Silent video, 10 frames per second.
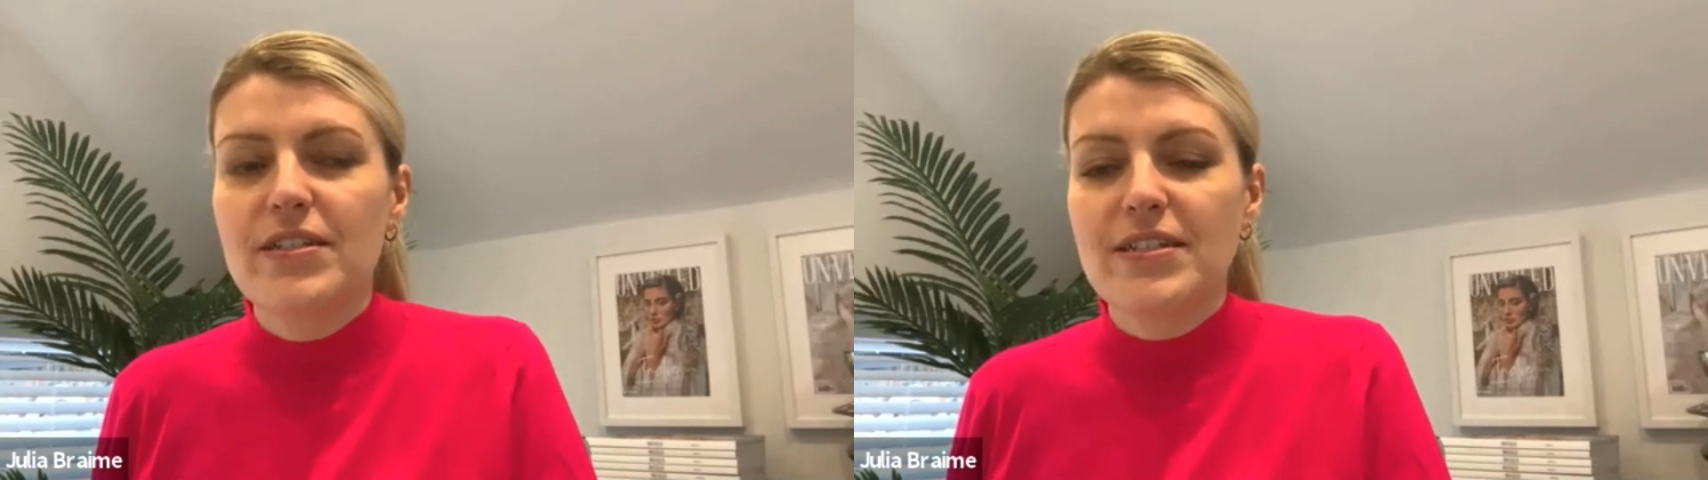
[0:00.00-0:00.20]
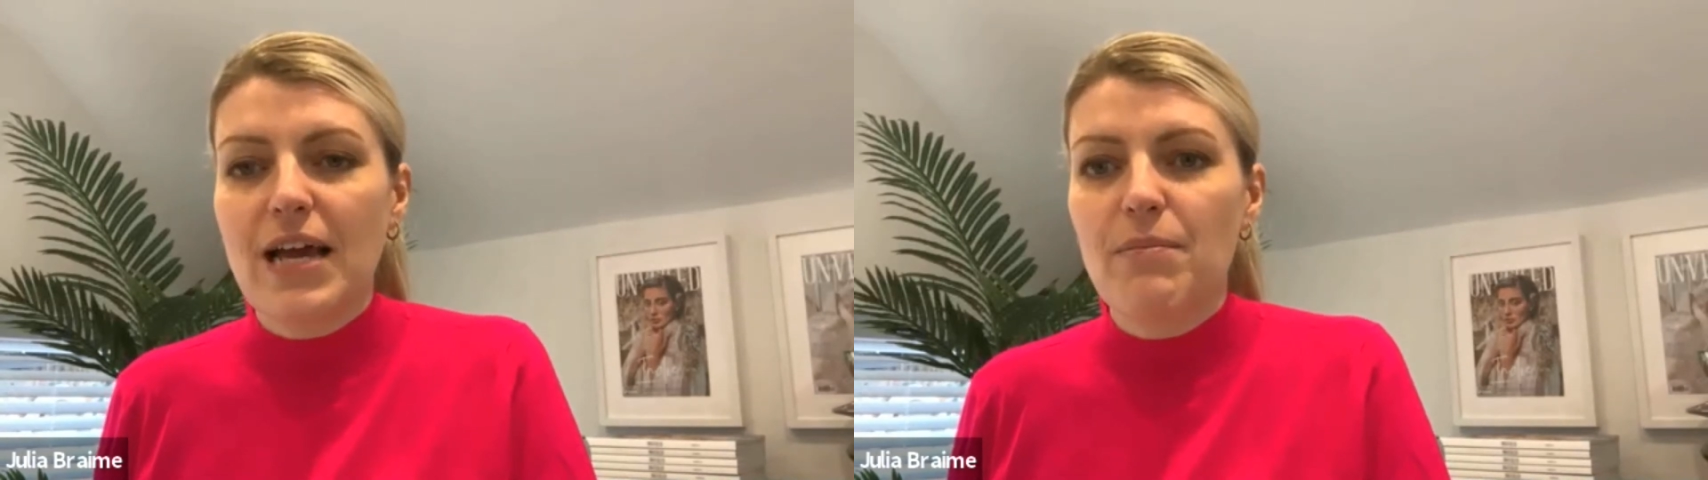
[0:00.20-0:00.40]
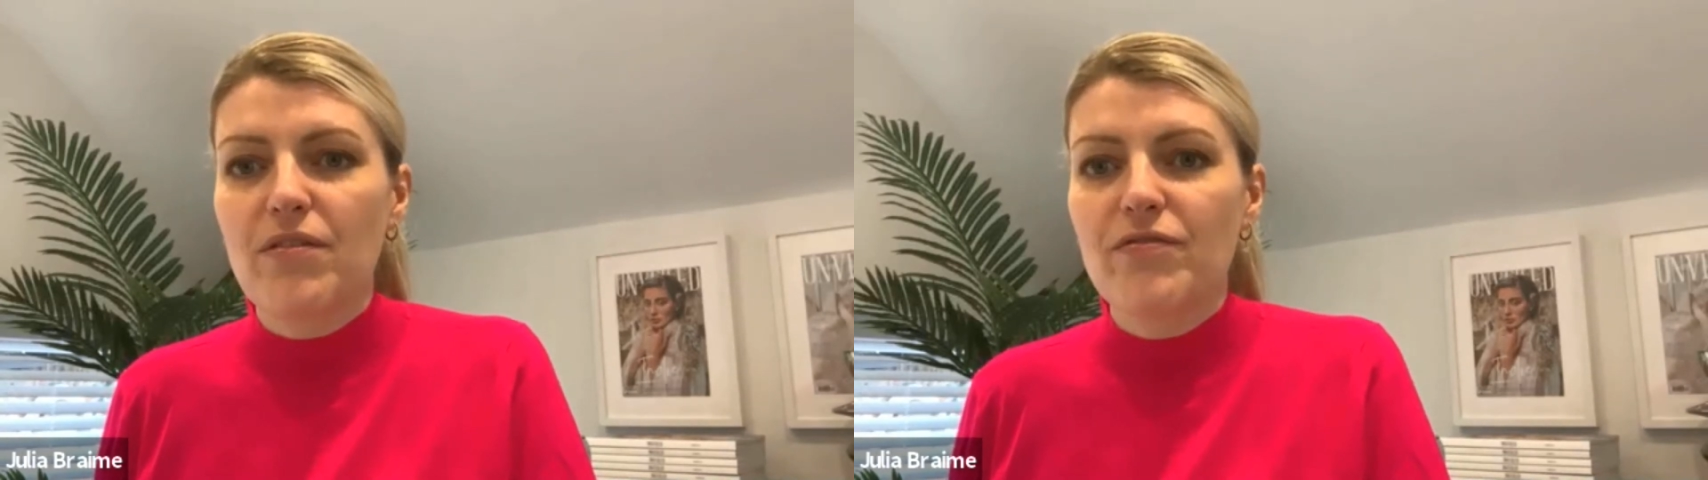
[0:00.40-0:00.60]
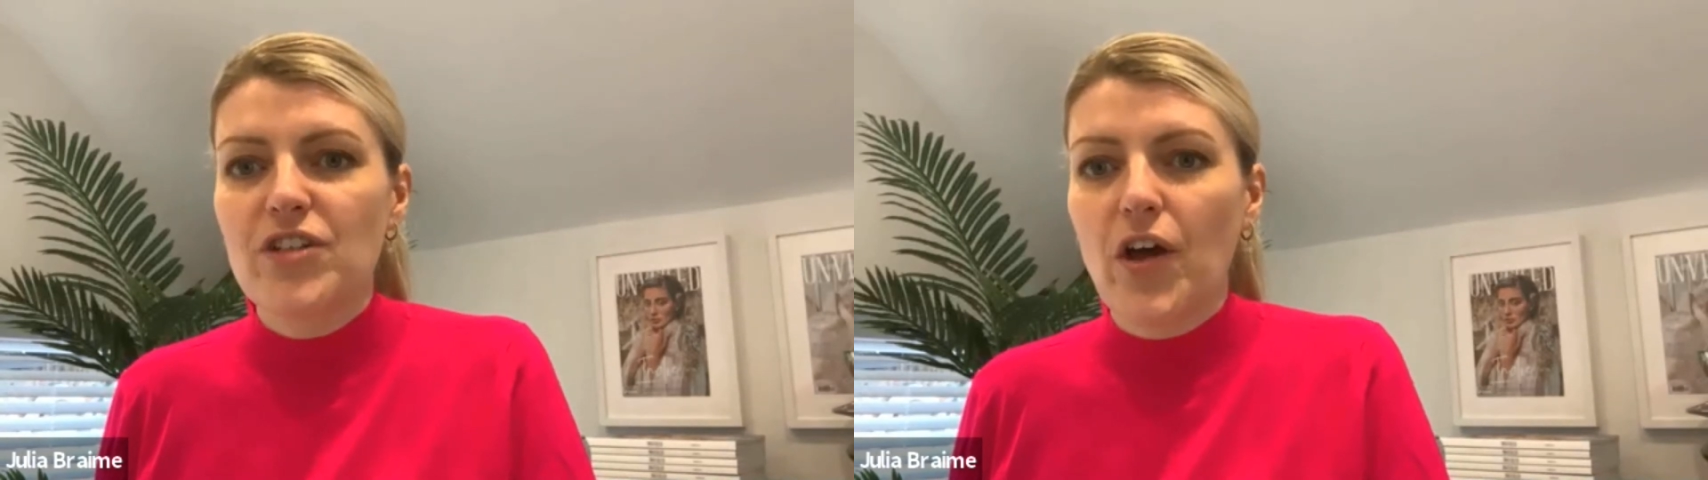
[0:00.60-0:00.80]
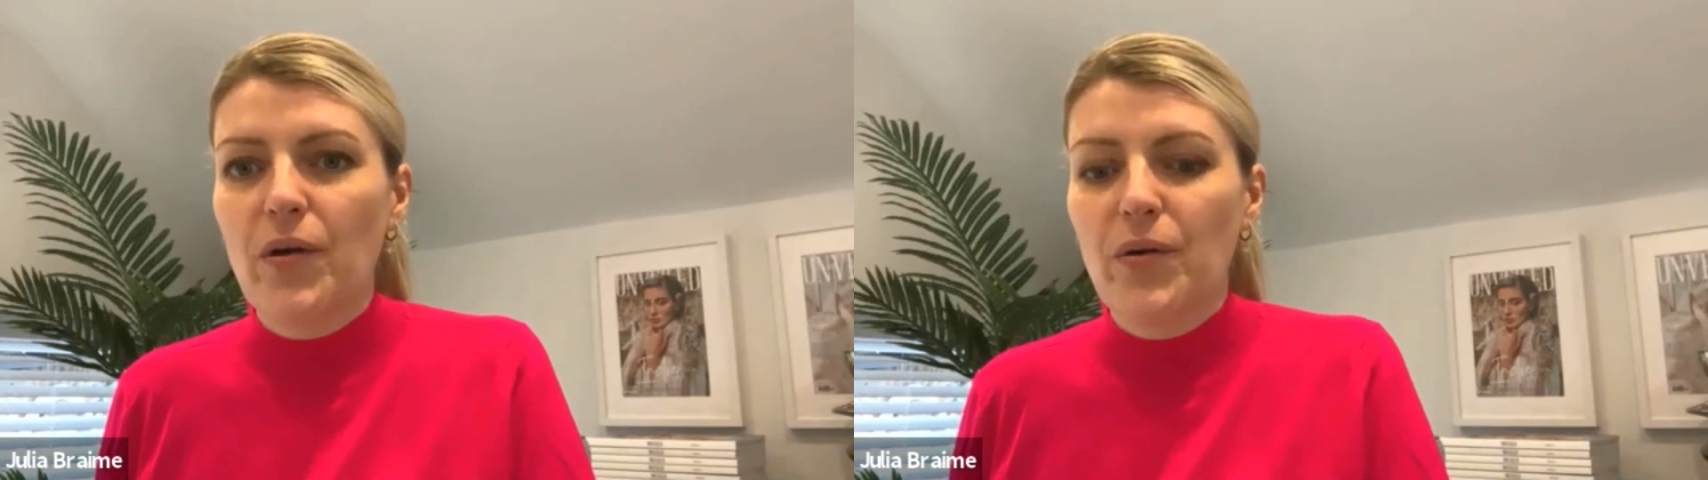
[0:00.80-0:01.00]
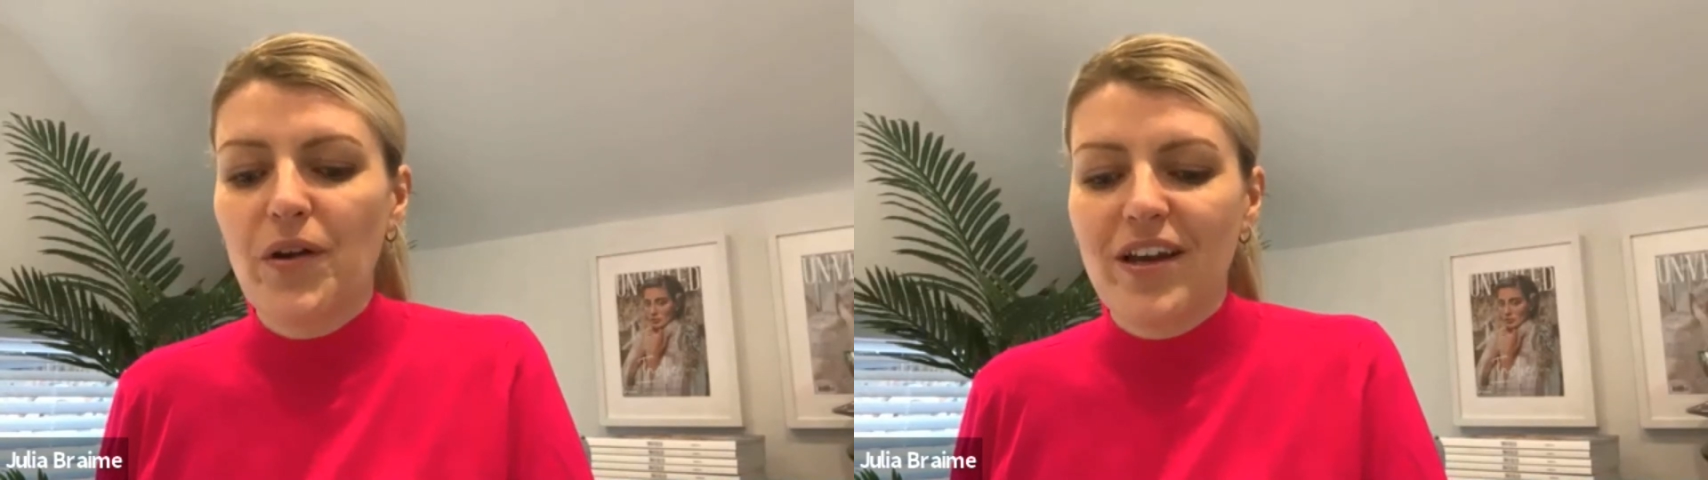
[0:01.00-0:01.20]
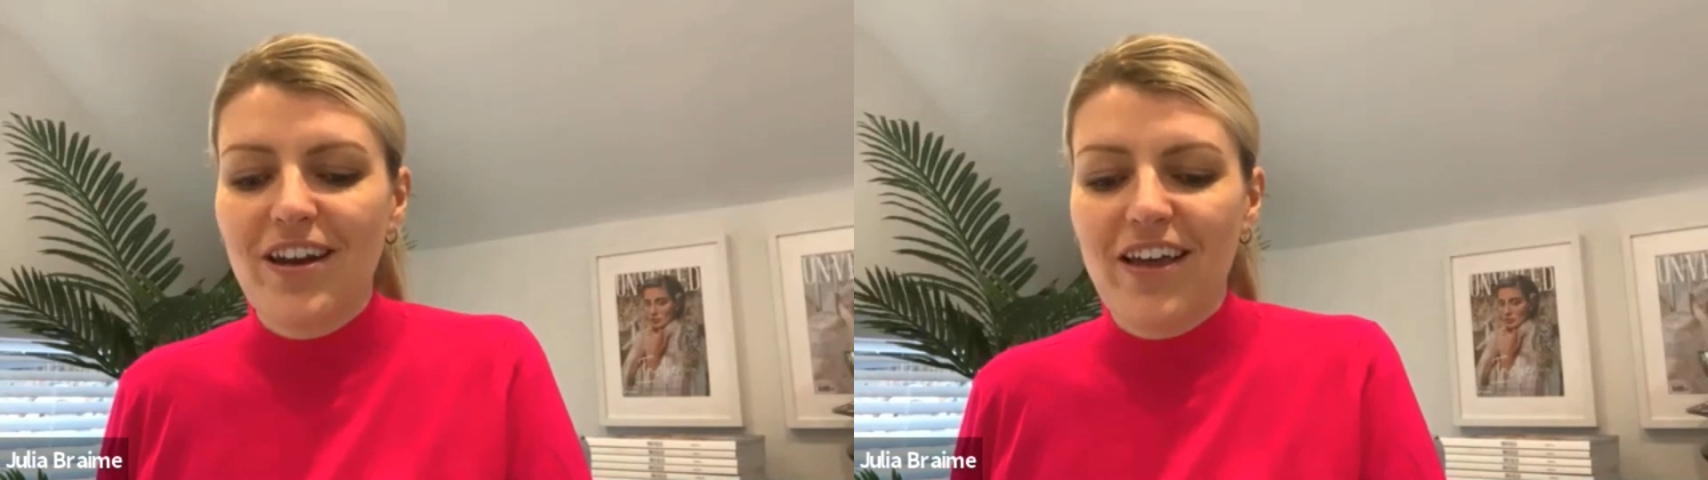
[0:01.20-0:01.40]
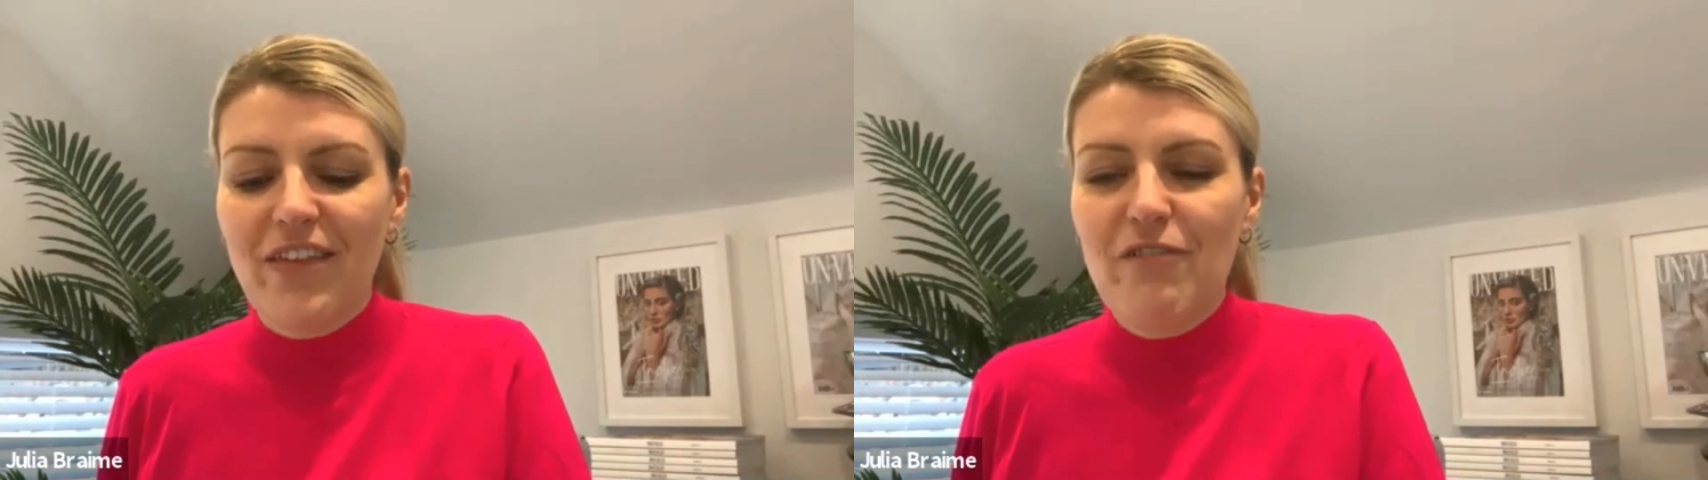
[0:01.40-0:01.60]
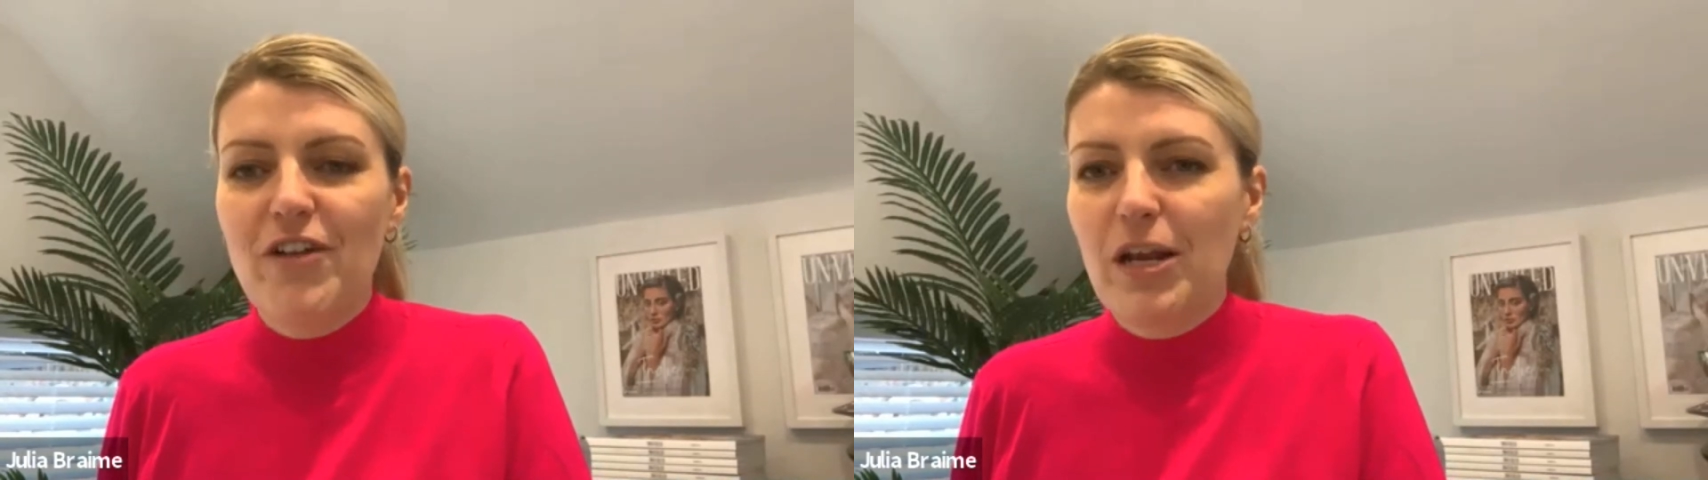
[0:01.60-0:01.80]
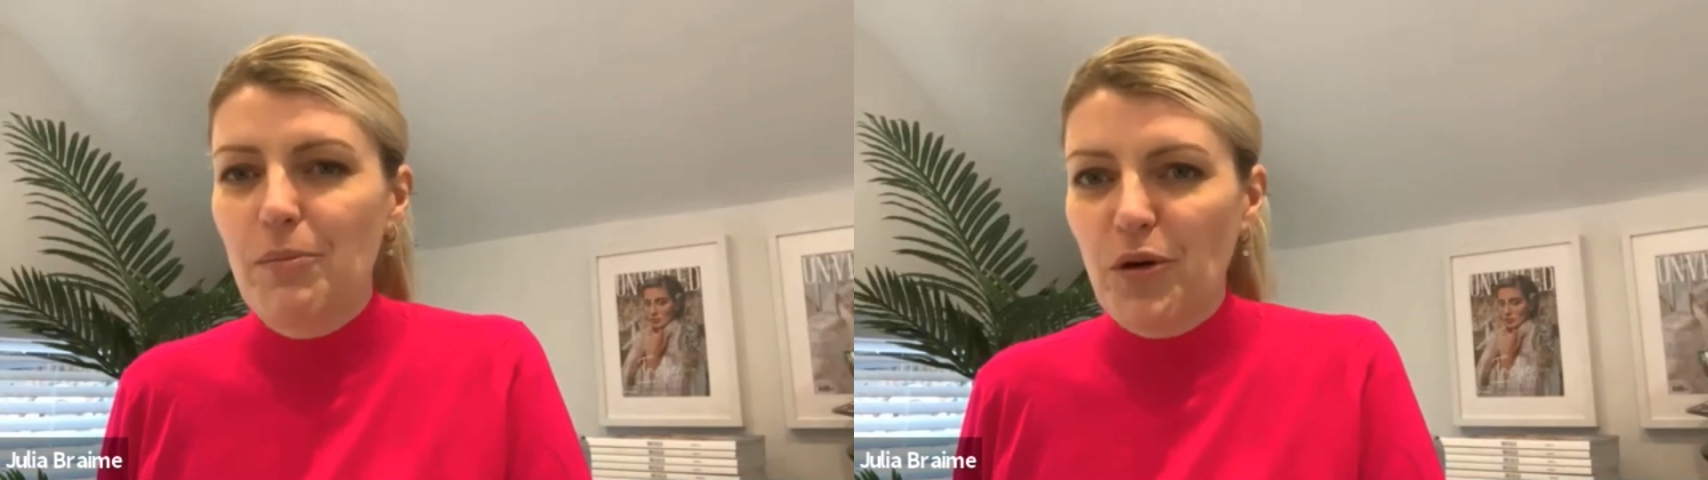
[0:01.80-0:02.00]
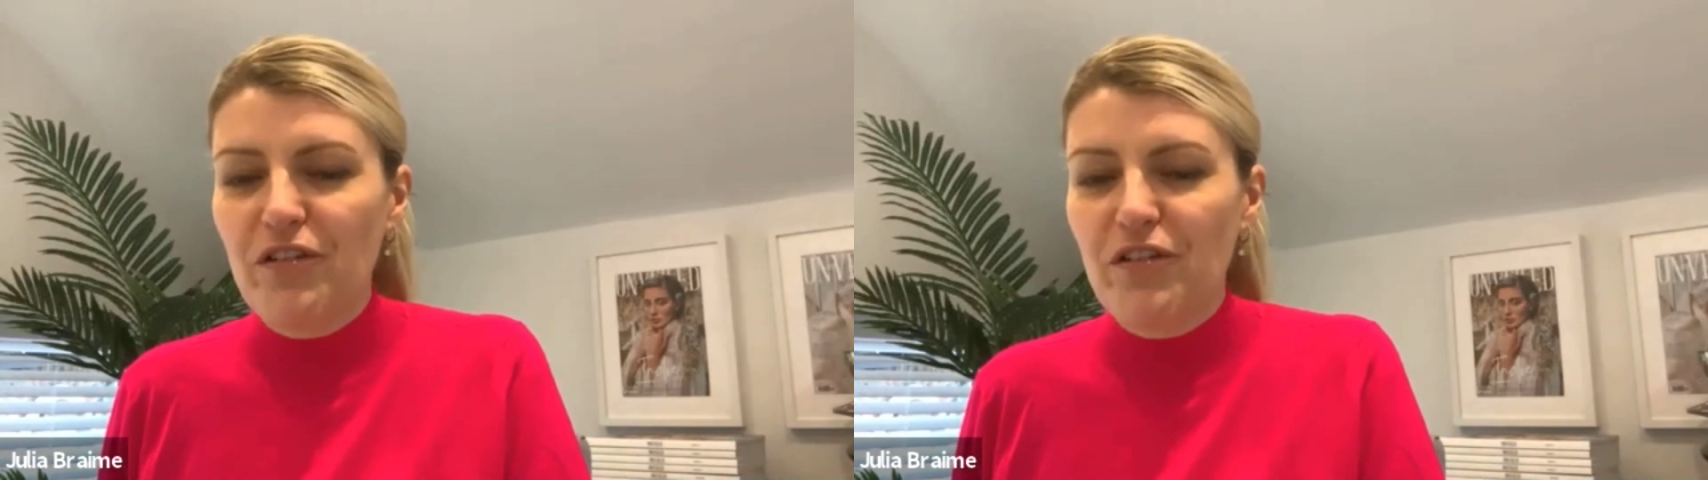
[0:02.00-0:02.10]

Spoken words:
depth of tone, and they really brought your